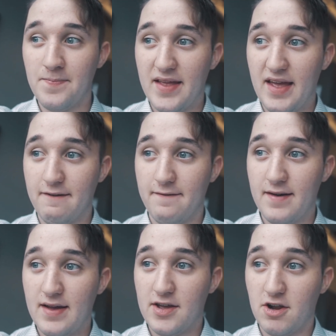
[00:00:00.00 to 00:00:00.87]
if
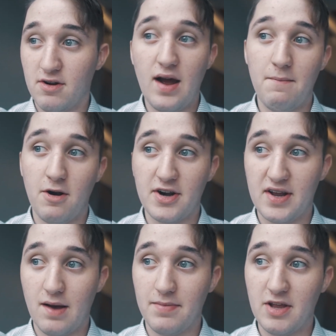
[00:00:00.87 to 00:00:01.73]
you're not a marketing
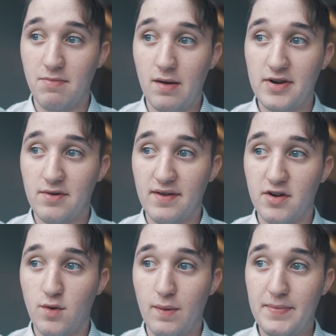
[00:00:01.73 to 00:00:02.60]
company, you probably don't even
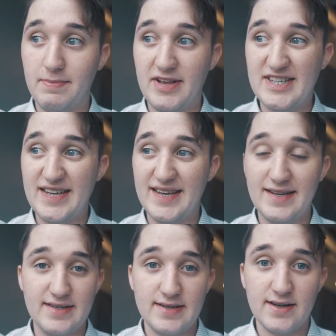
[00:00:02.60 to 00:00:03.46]
know what PPC
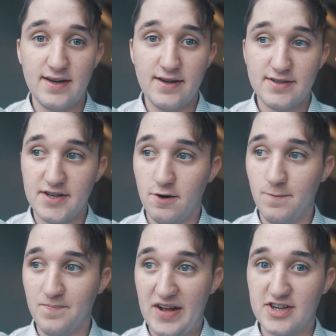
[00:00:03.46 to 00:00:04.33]
is.
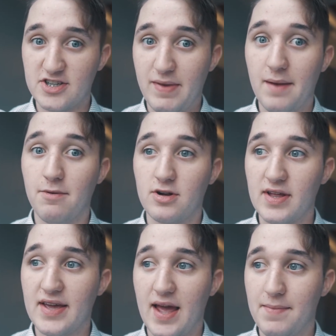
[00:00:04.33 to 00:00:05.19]
So that's just
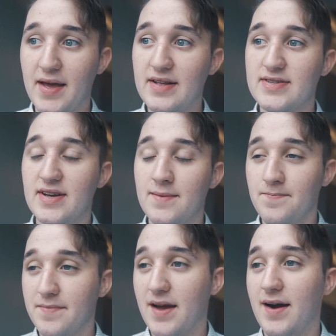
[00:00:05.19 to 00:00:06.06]
pay-per-click campaigns.
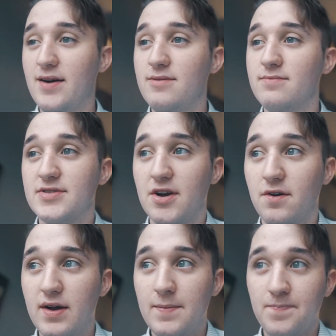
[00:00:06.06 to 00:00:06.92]

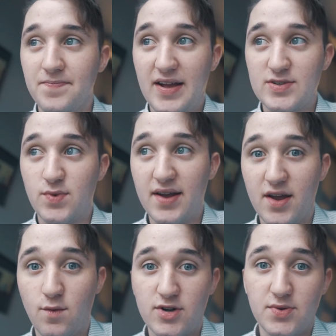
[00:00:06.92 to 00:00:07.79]
So that's why
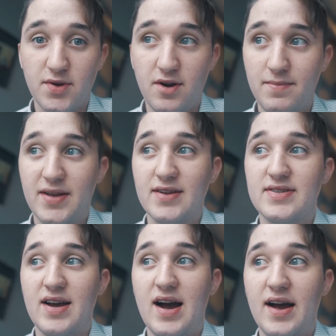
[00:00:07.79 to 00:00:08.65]
it worked really well,
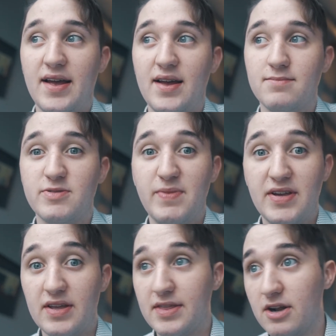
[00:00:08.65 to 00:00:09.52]
because I am
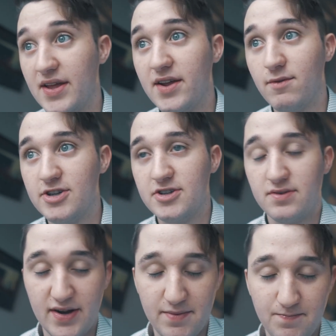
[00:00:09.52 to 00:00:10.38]
speaking their language,
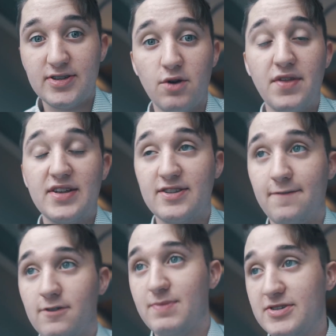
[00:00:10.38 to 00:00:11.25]
right? So that's the
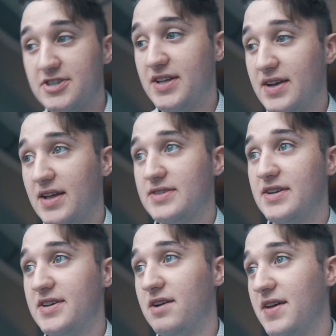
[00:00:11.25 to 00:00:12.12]
first message that gets
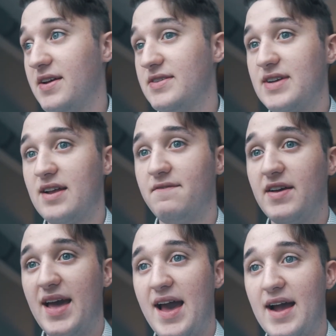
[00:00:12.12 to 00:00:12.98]
sent out. That is kind of
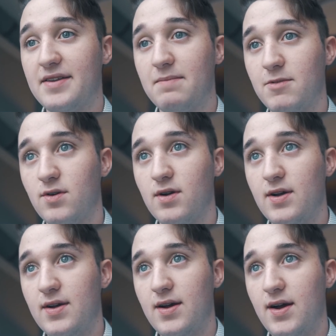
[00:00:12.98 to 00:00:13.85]
like hack number,
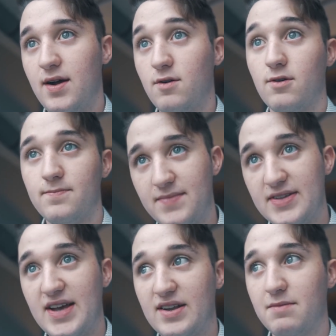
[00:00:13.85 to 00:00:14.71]
or
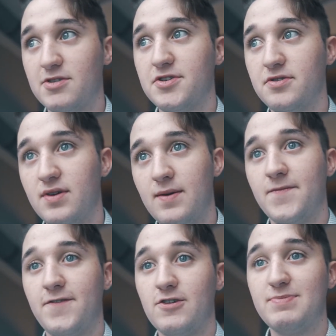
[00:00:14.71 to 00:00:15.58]
that's hack number 2,
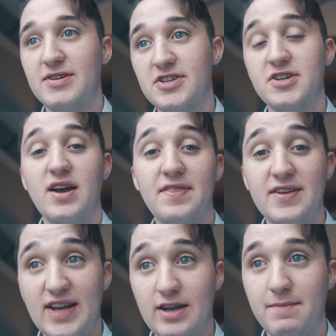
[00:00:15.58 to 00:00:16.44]
first message. The
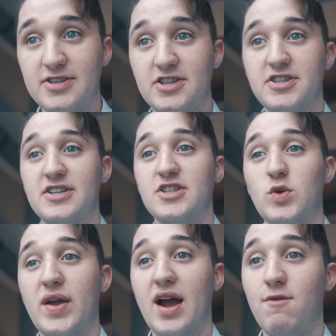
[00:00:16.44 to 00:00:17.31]
second message is
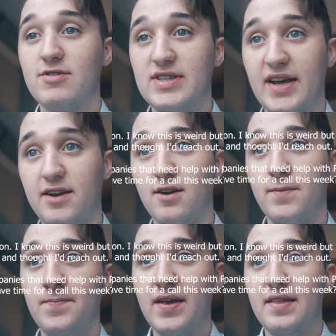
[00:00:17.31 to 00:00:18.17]
3 hours later.
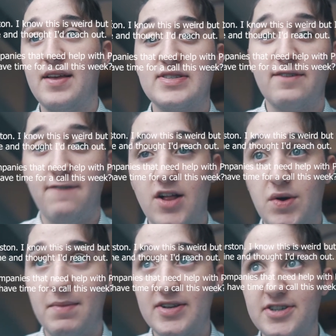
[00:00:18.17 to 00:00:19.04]
This is a
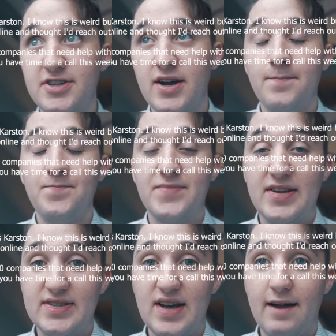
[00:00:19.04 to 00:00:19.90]
follow-up message.
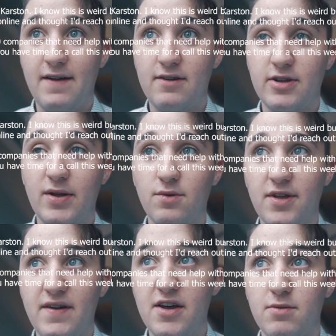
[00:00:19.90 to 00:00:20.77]
This I found to be really
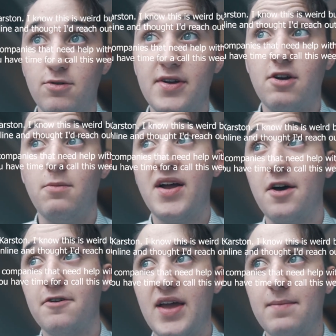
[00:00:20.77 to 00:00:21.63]
valuable in all my
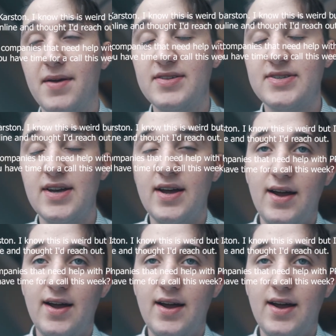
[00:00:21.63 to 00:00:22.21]
other campaigns,